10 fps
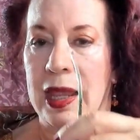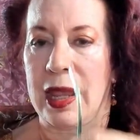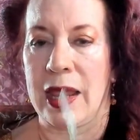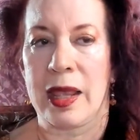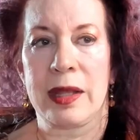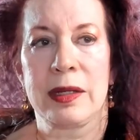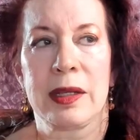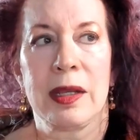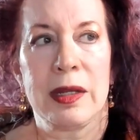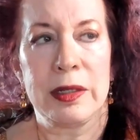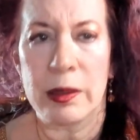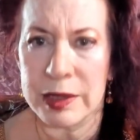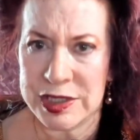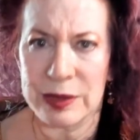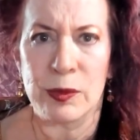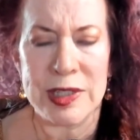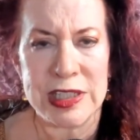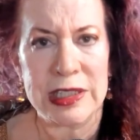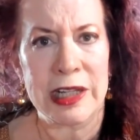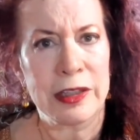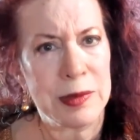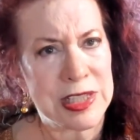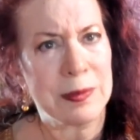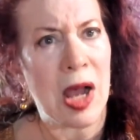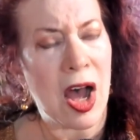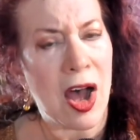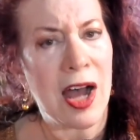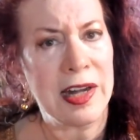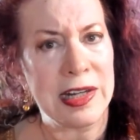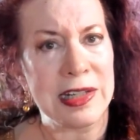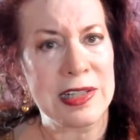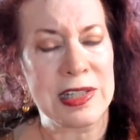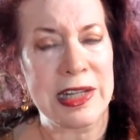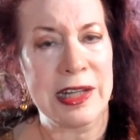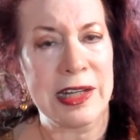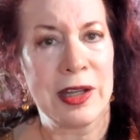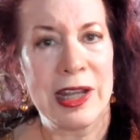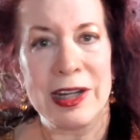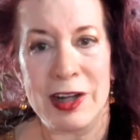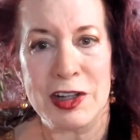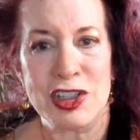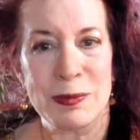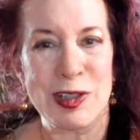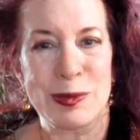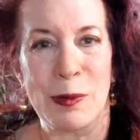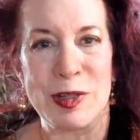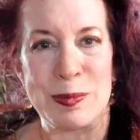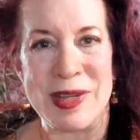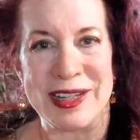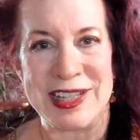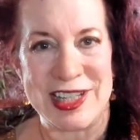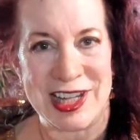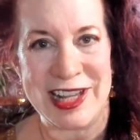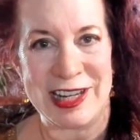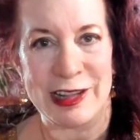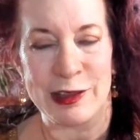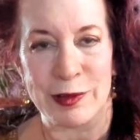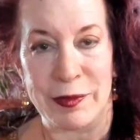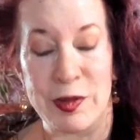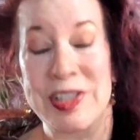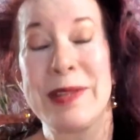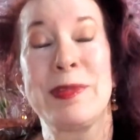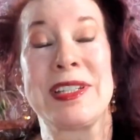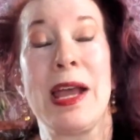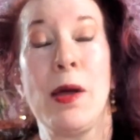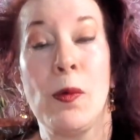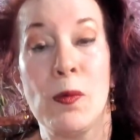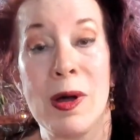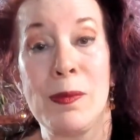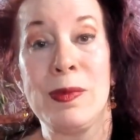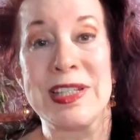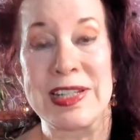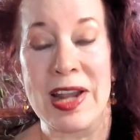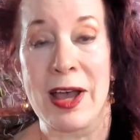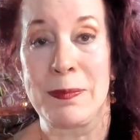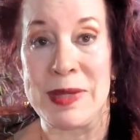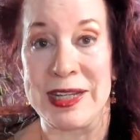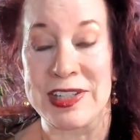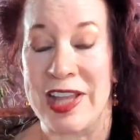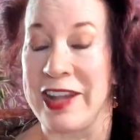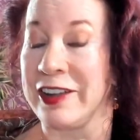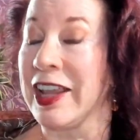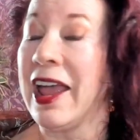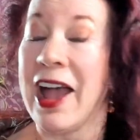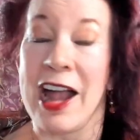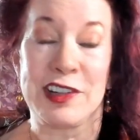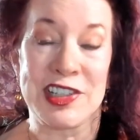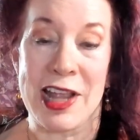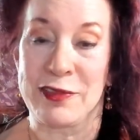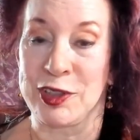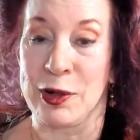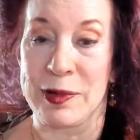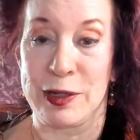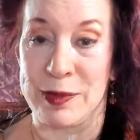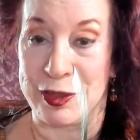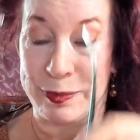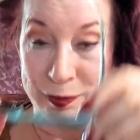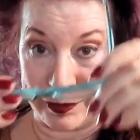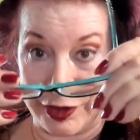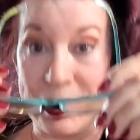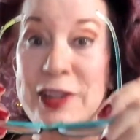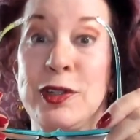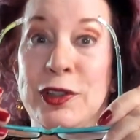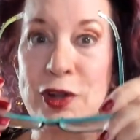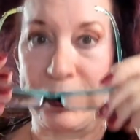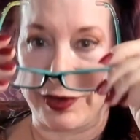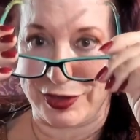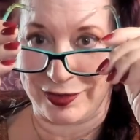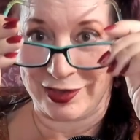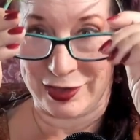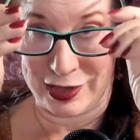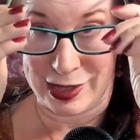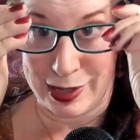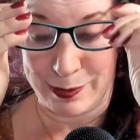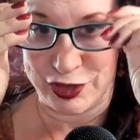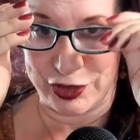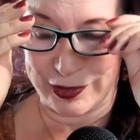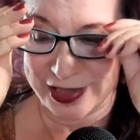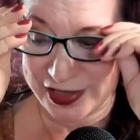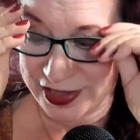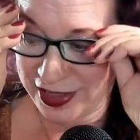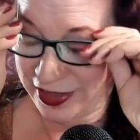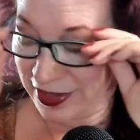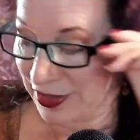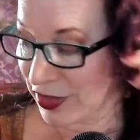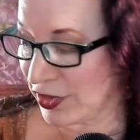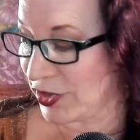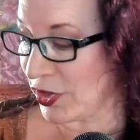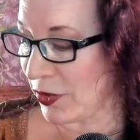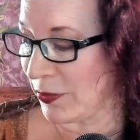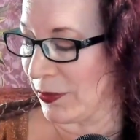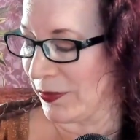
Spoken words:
and noticing once again there was some oddness in not so much what was being cited in the reference, it was what was not being cited. I just have to go here with you. I took notes. Let me share this. This is so,